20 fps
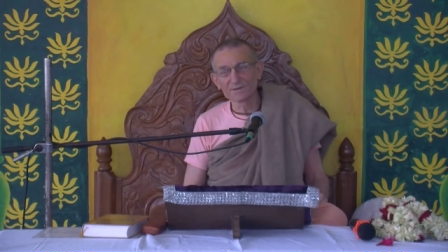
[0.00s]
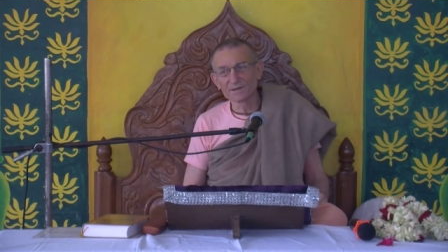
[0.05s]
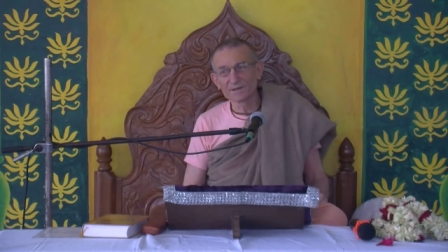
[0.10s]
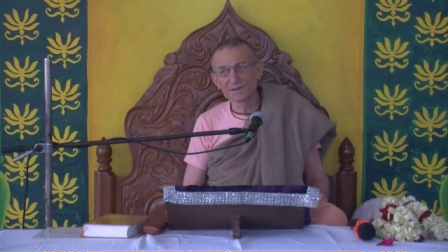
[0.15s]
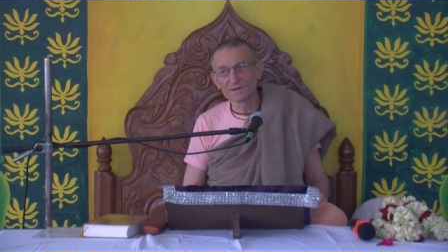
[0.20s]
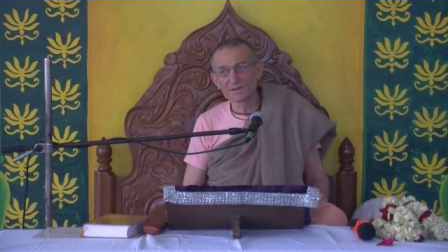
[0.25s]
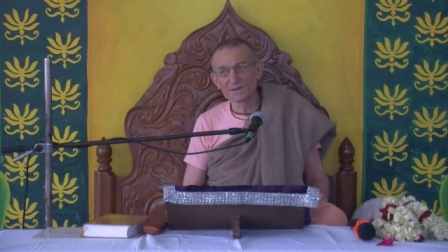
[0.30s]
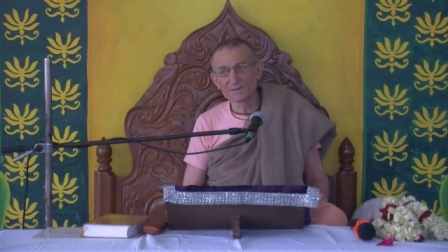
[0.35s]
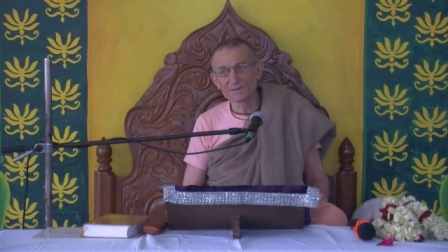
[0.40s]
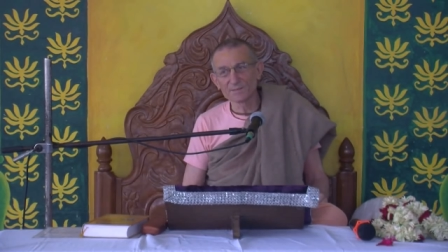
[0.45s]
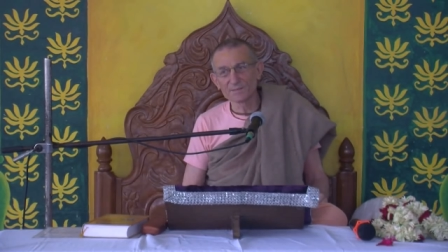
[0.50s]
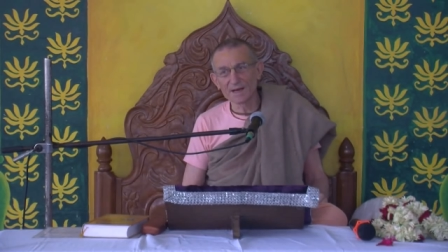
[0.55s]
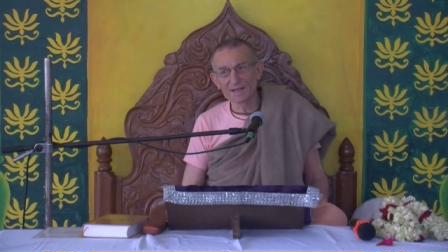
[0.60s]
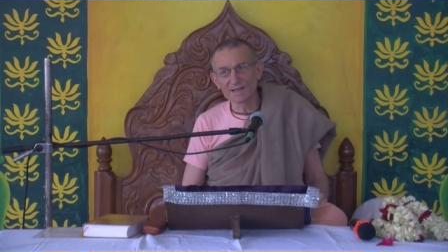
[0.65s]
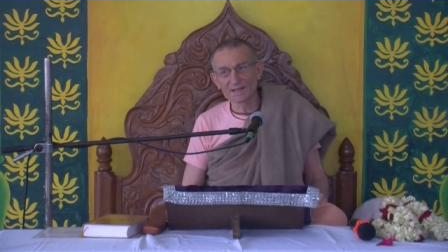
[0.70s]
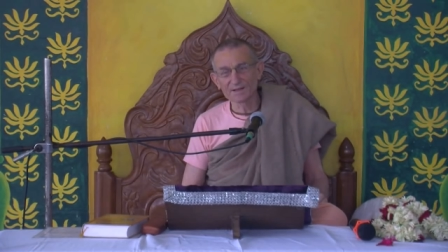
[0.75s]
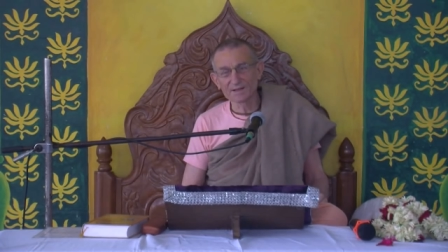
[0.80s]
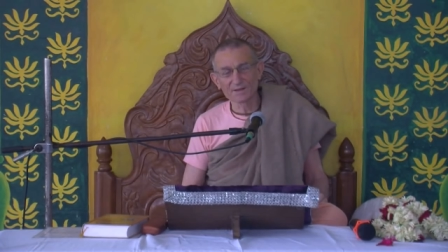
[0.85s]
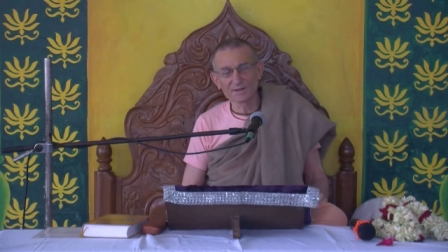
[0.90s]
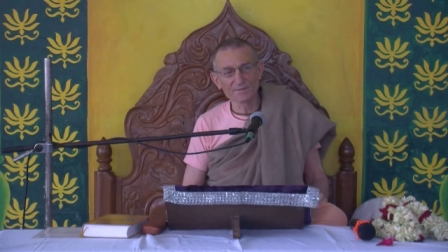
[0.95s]
And in, in, in the
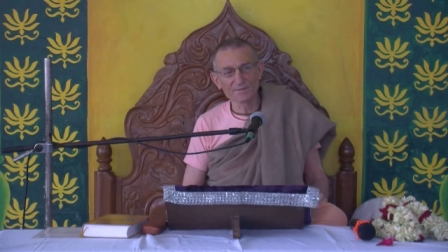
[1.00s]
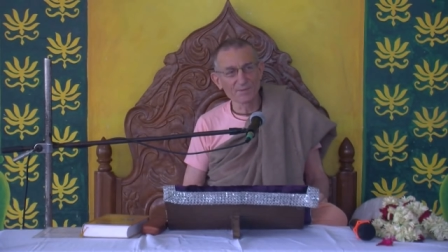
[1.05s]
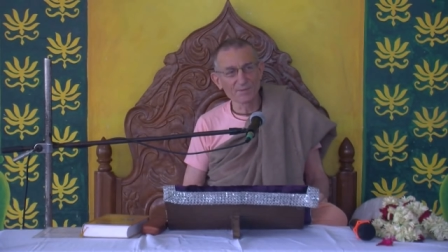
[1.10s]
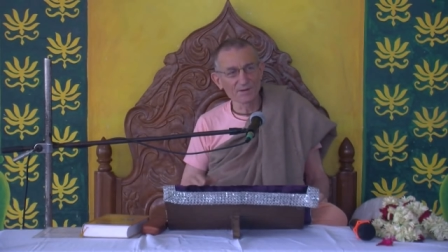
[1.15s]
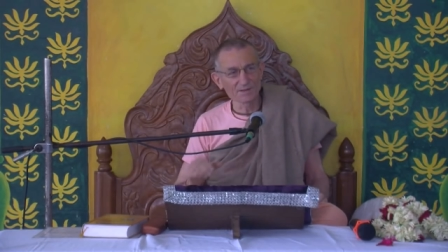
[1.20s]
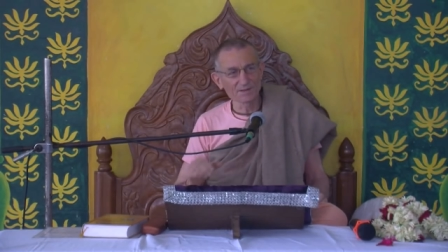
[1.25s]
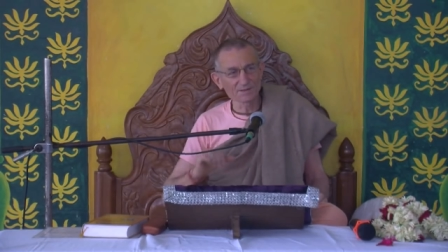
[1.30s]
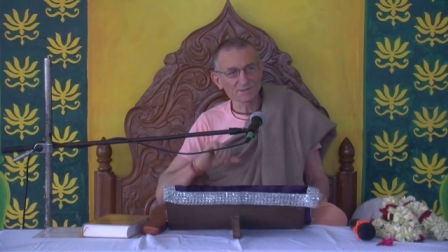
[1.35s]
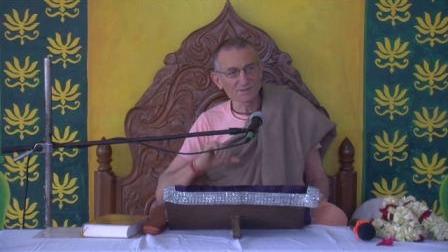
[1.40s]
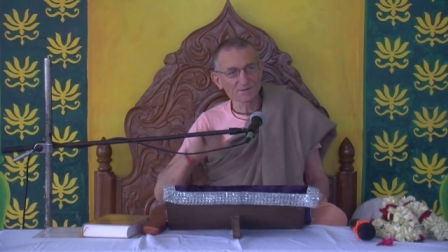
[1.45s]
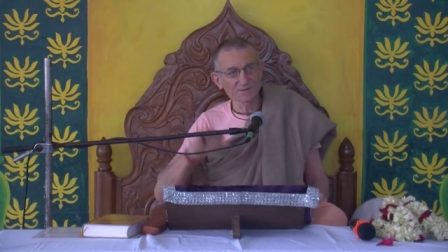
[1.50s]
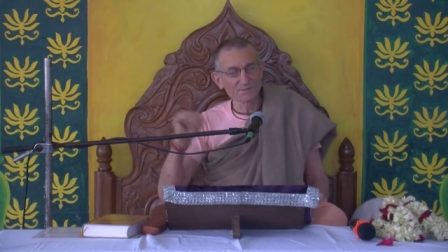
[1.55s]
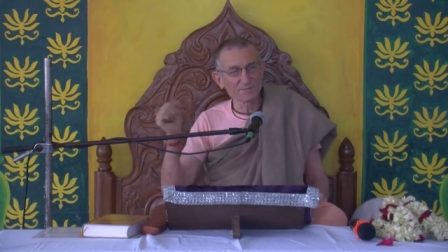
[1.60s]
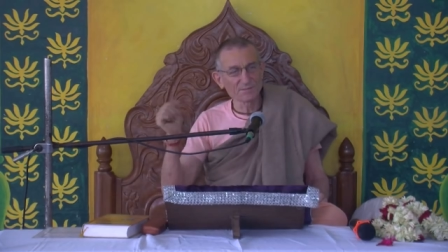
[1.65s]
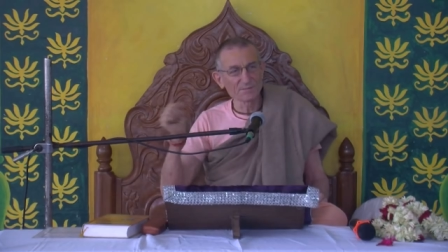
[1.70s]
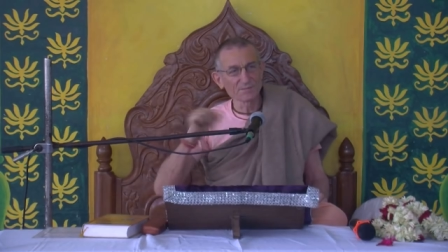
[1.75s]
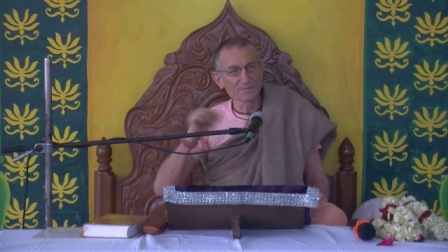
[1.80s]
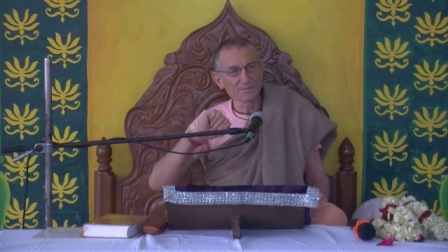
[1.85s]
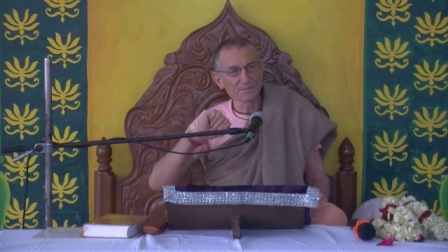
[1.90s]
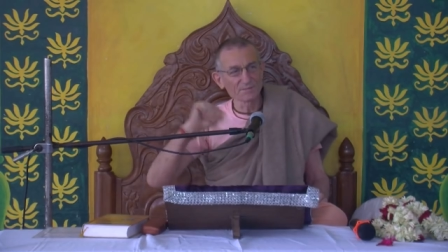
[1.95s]
battle, they polish so
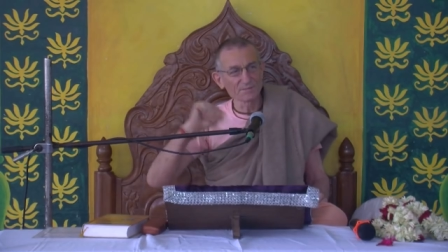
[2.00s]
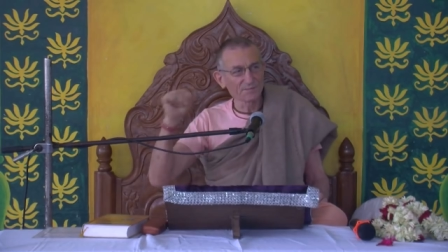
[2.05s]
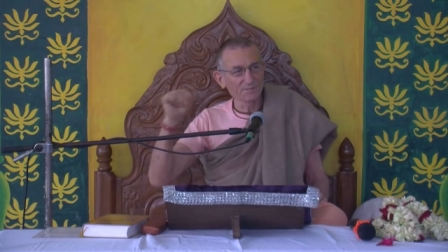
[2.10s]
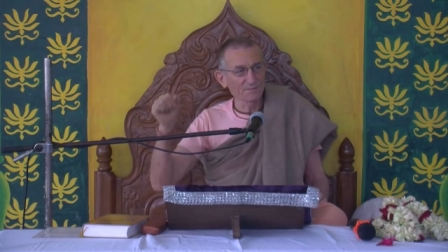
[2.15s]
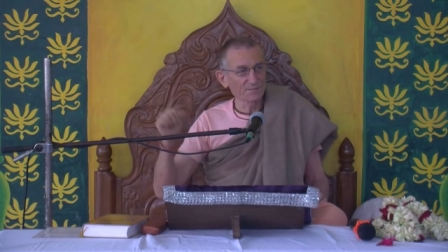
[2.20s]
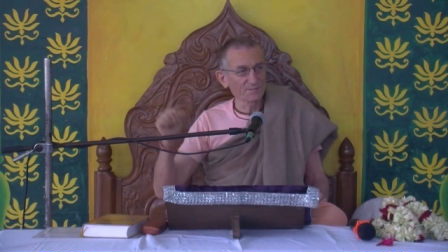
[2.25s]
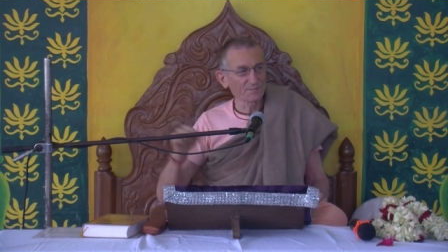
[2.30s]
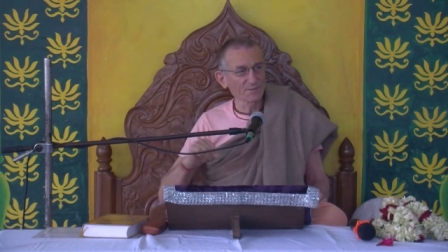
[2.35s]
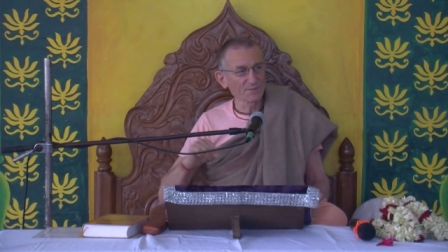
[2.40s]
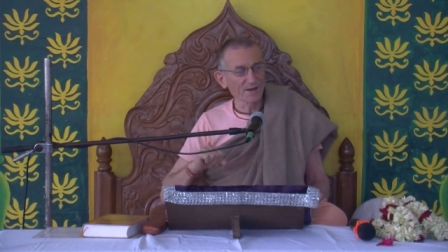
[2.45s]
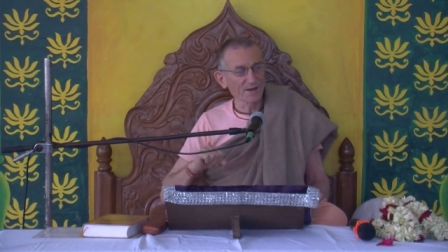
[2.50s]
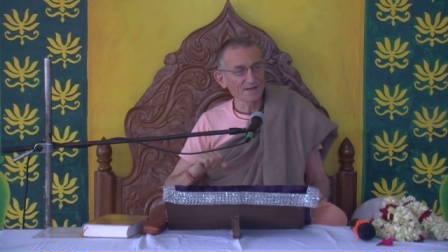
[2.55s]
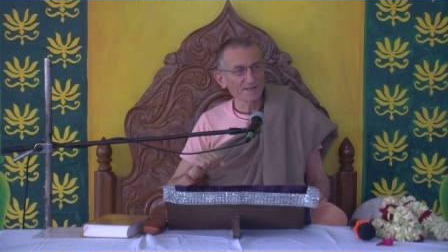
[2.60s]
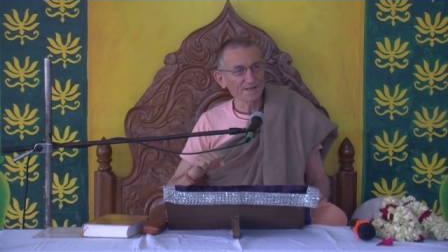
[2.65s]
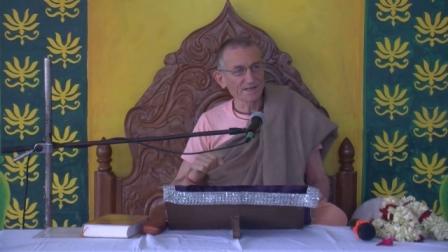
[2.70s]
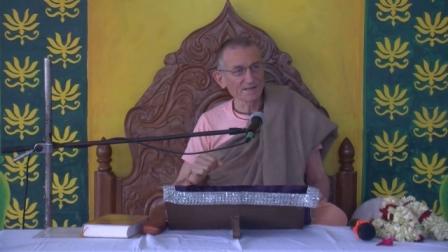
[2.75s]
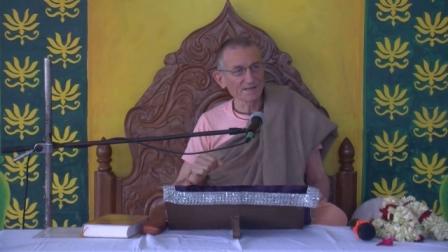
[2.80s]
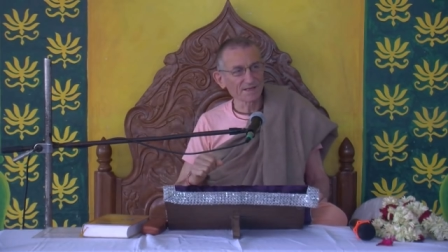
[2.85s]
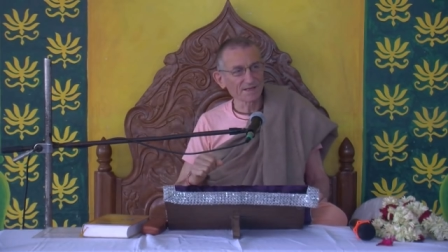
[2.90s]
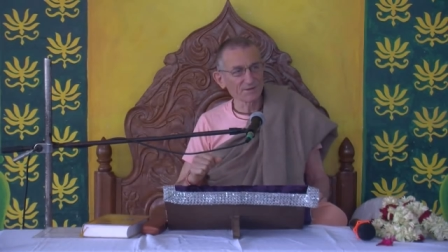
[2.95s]

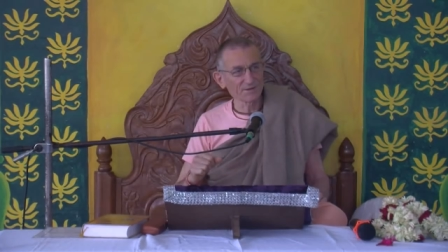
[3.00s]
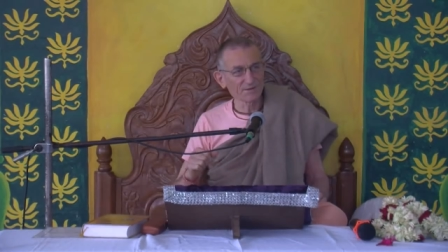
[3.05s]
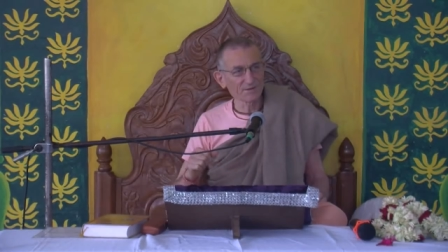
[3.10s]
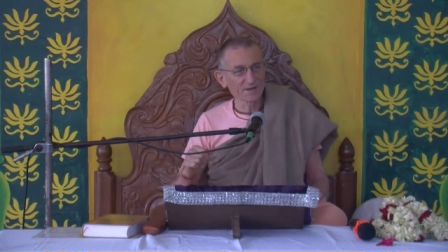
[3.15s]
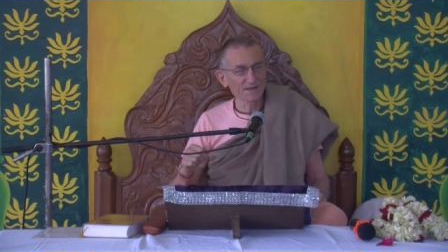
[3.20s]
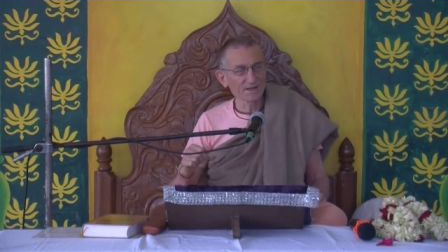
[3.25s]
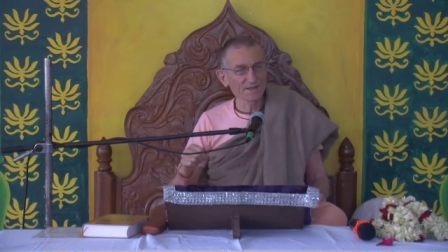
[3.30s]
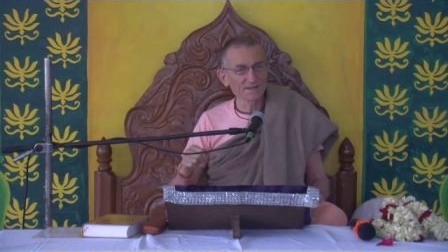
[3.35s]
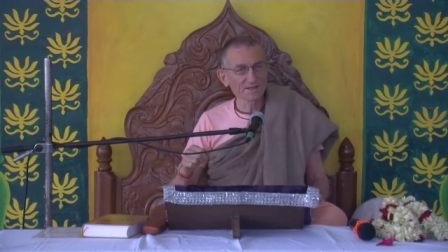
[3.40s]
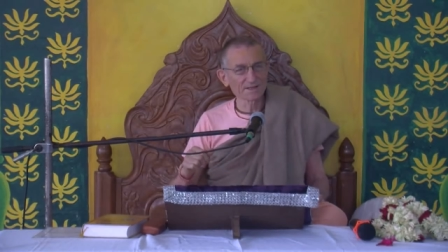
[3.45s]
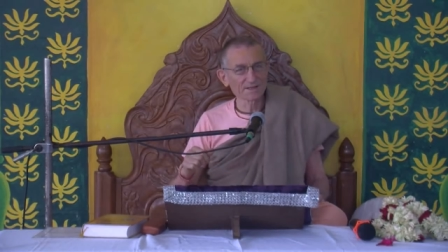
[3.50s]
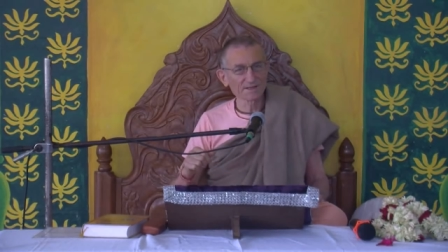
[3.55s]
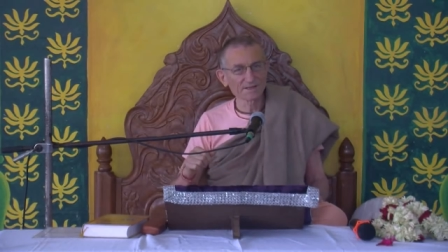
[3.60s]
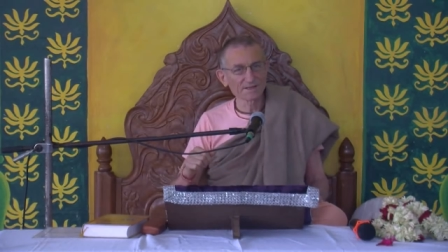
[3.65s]
brightly that you get